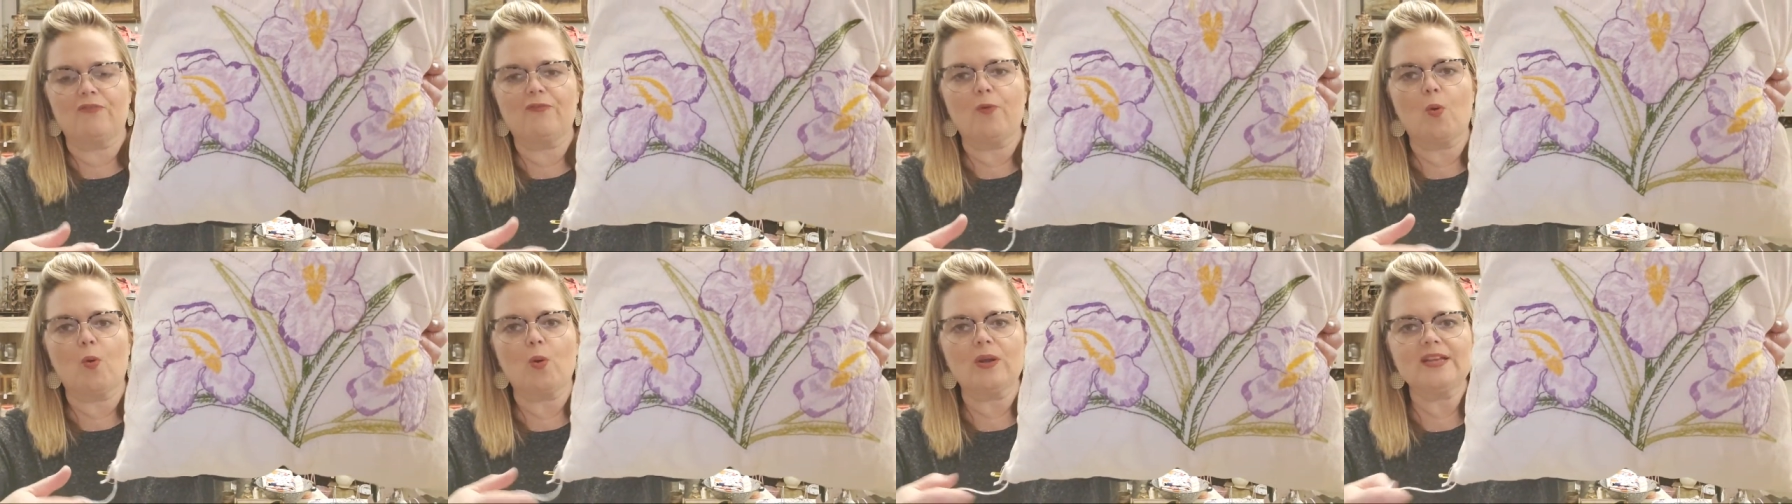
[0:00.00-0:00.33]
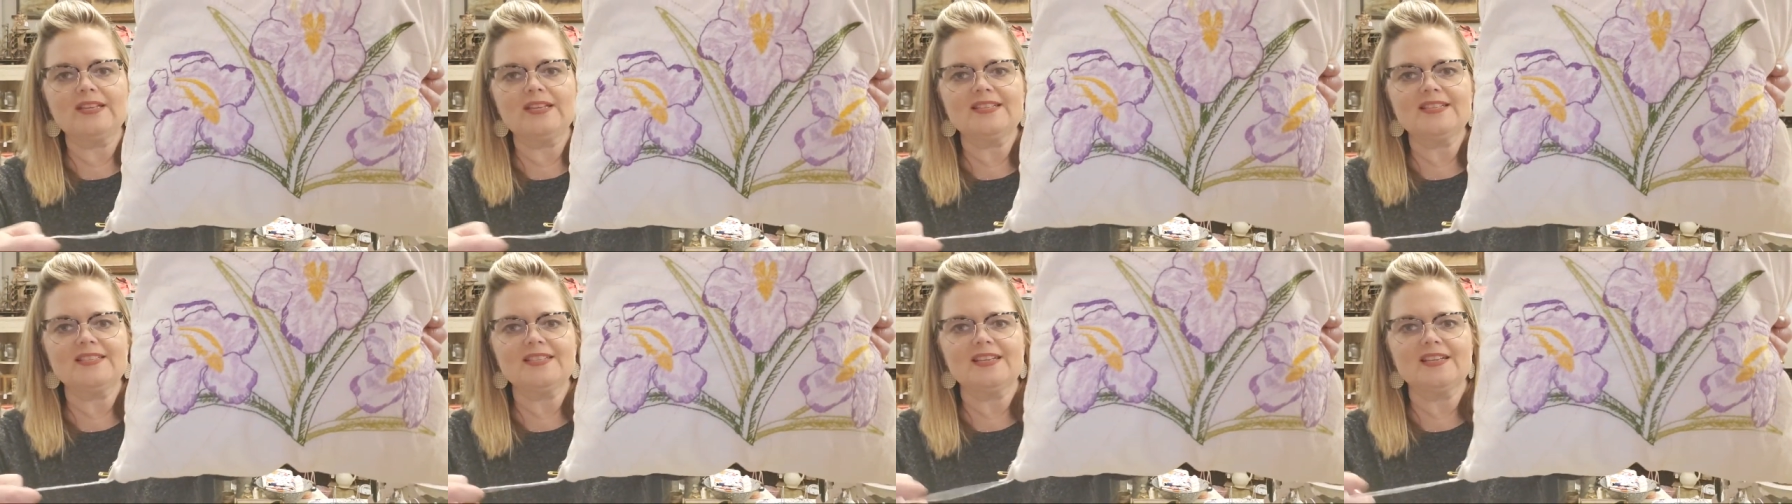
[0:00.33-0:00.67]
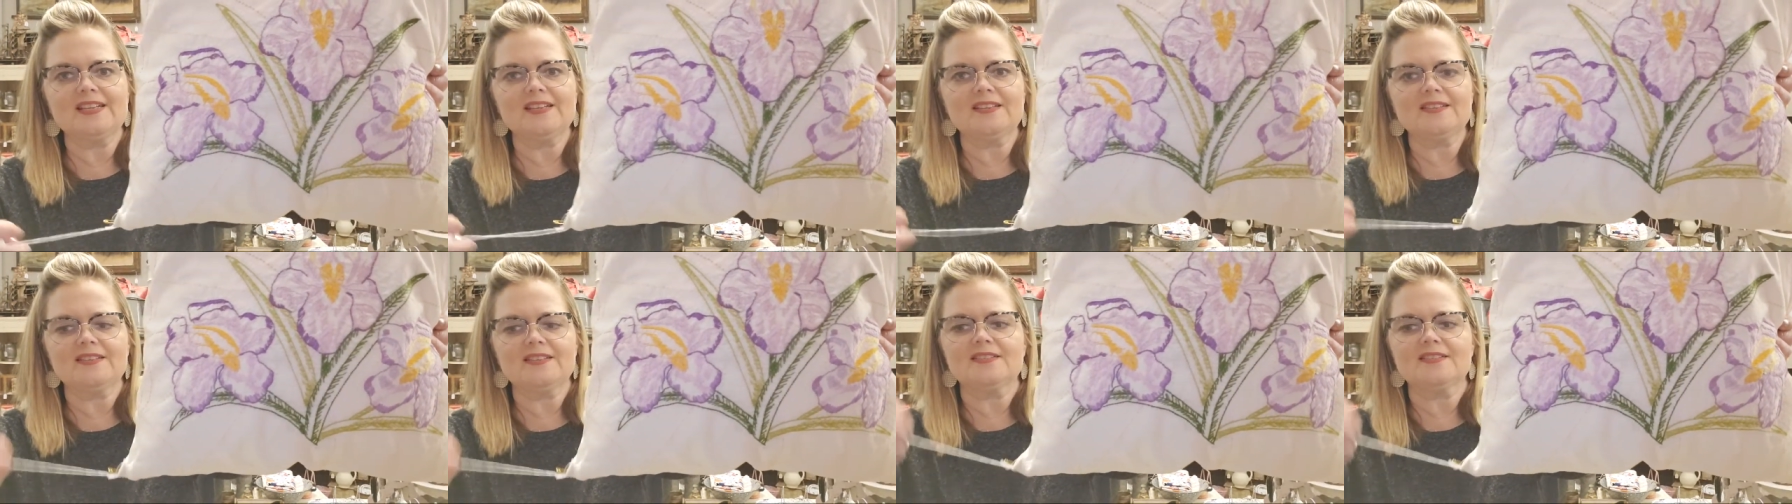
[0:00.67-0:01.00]

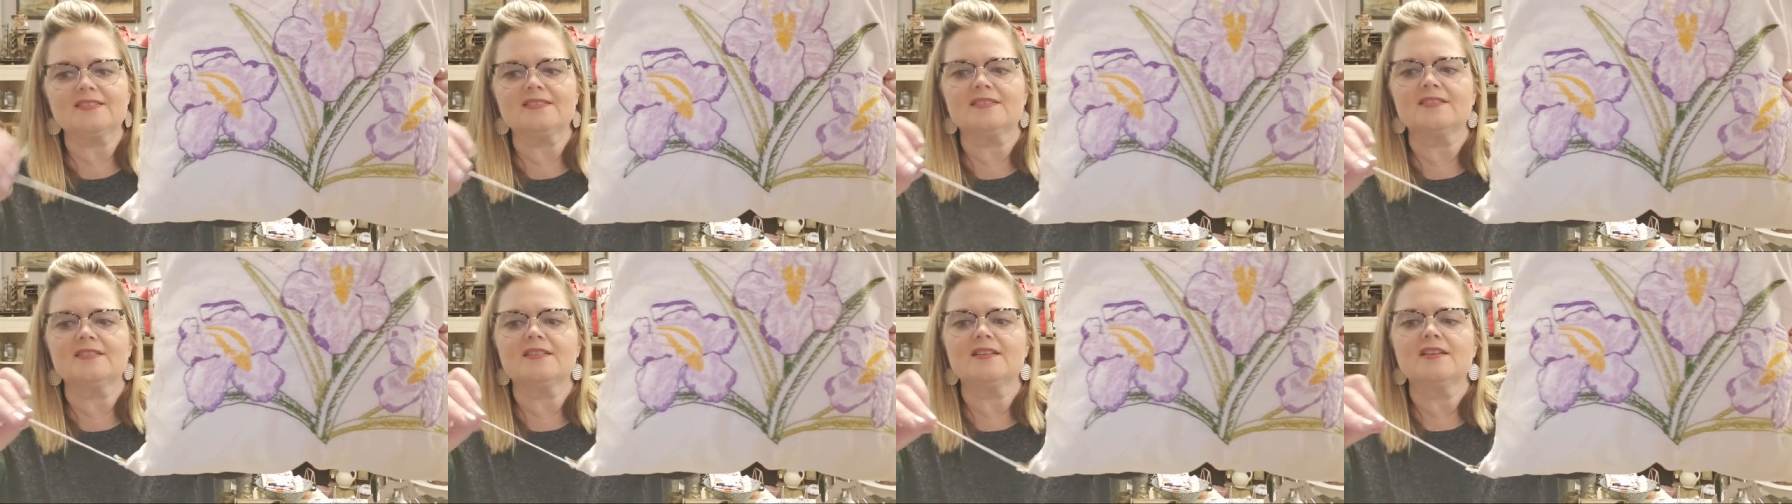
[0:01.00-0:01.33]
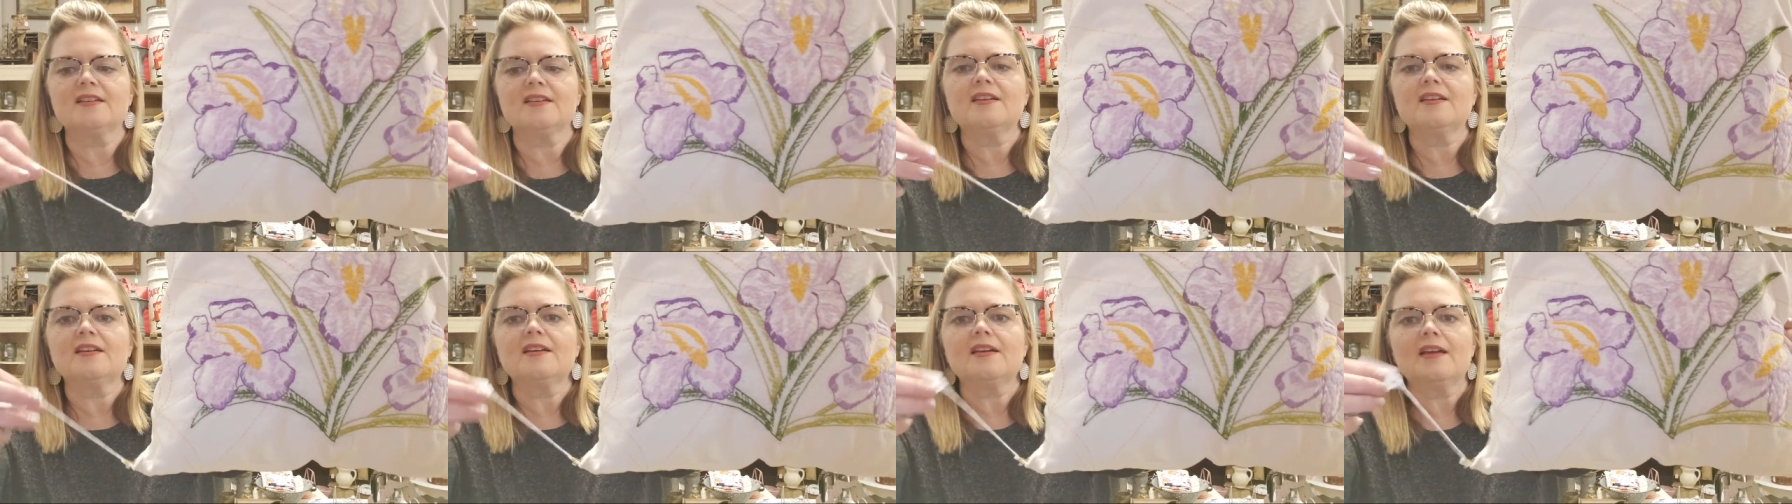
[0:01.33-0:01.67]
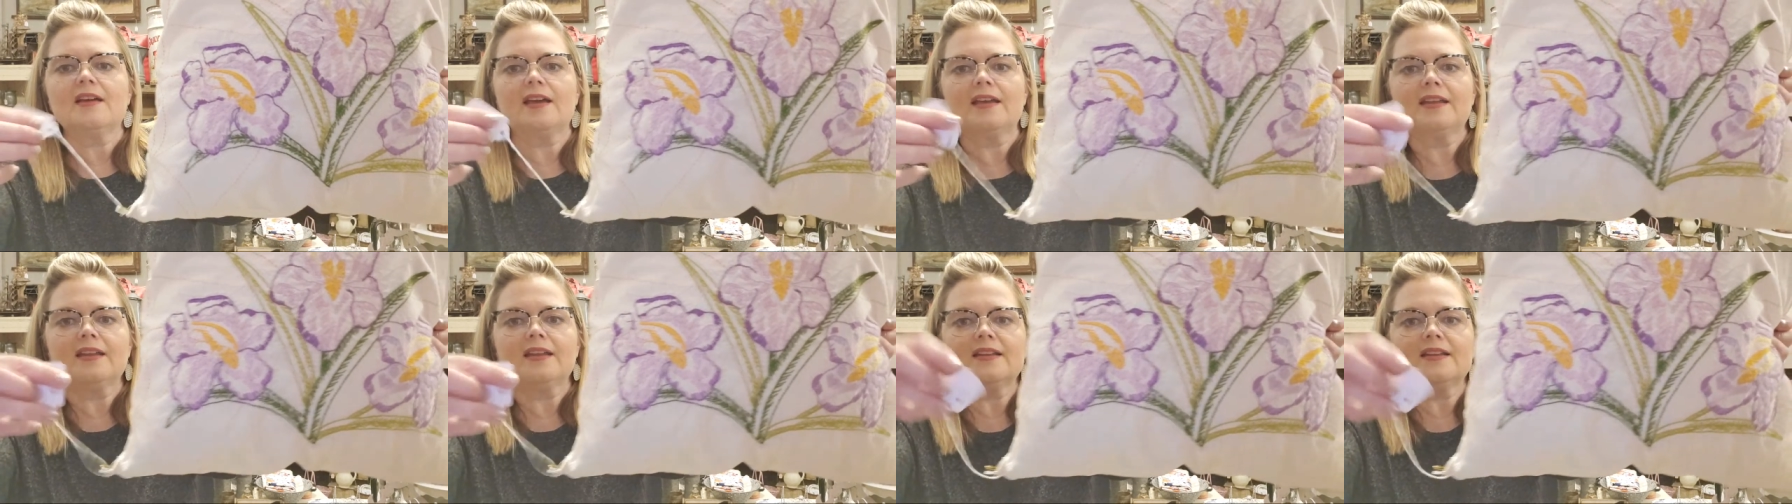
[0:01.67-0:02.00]
46,
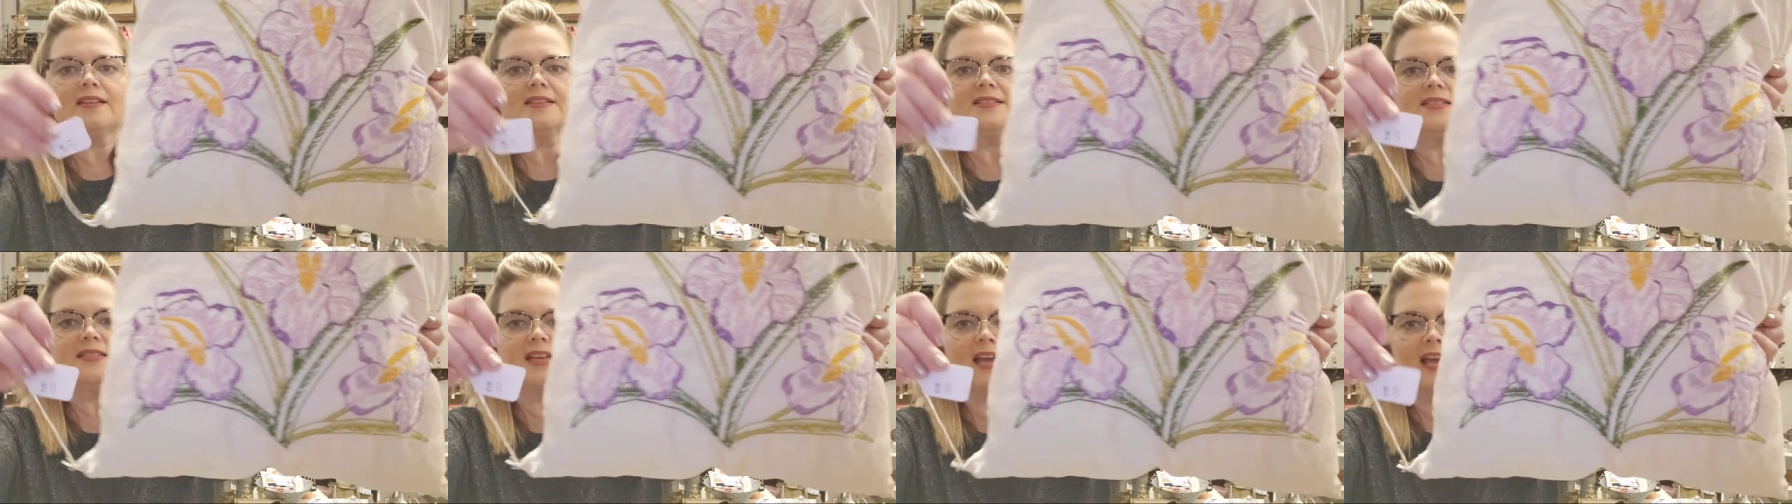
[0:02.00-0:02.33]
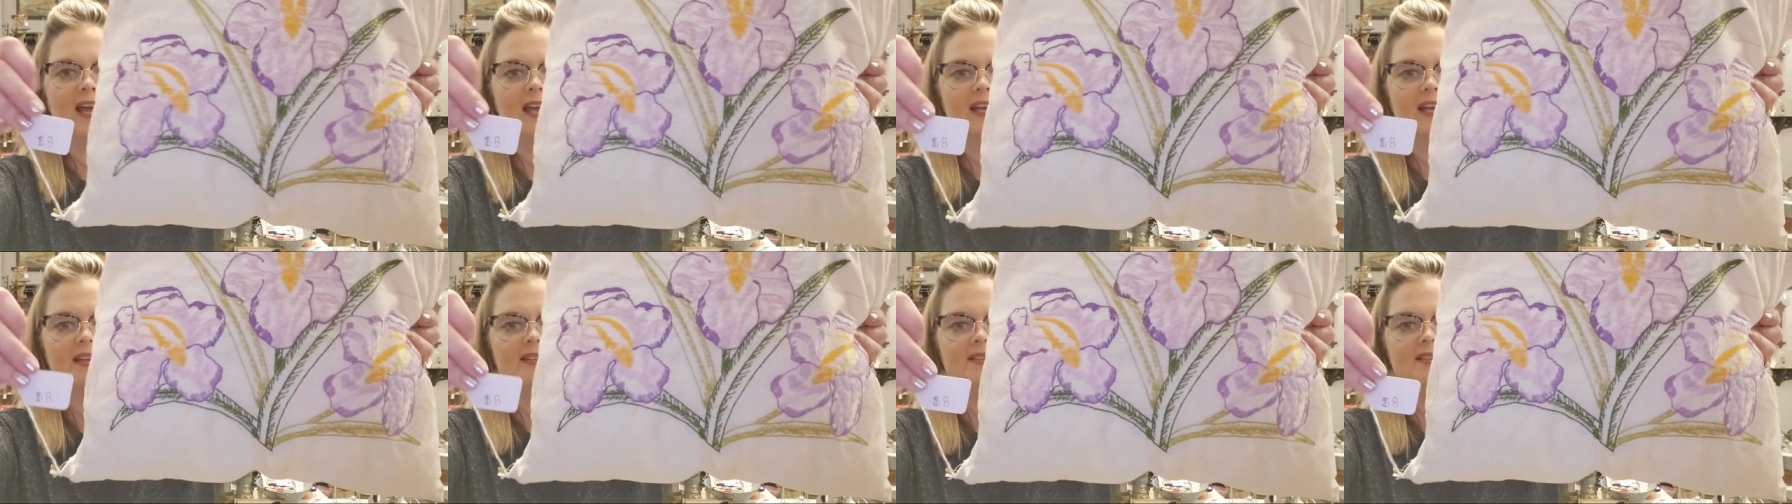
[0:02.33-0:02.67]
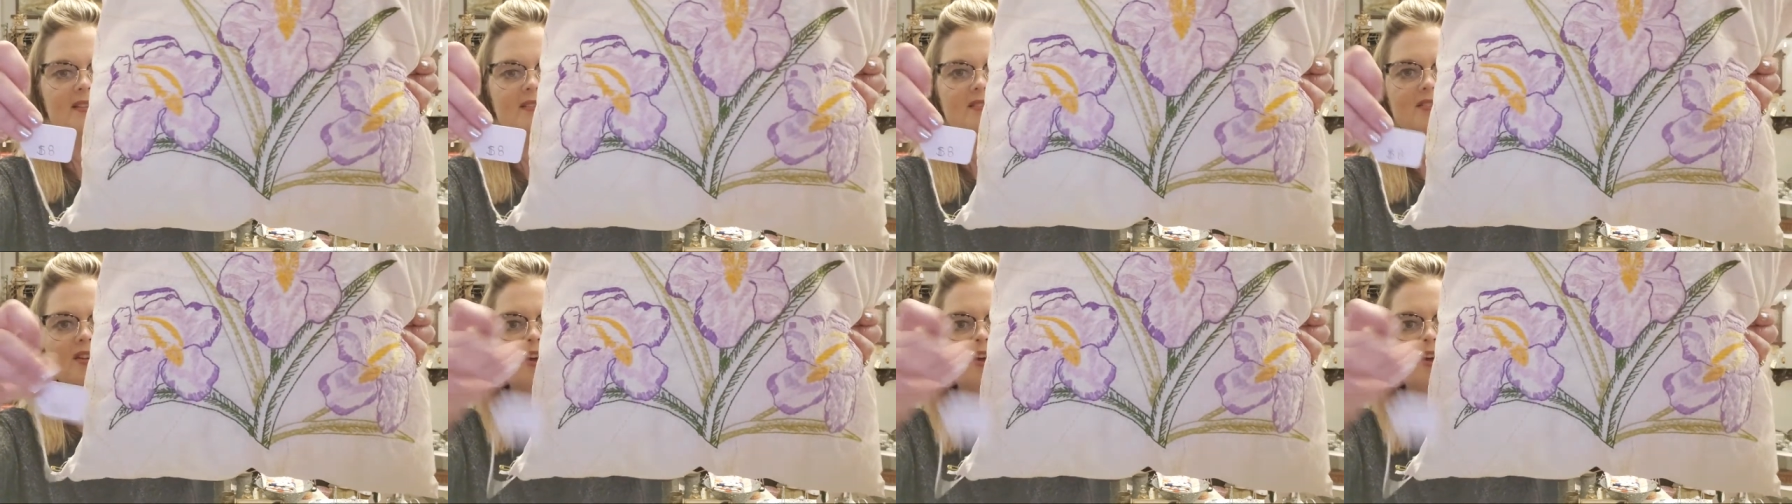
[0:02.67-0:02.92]
and it is $8.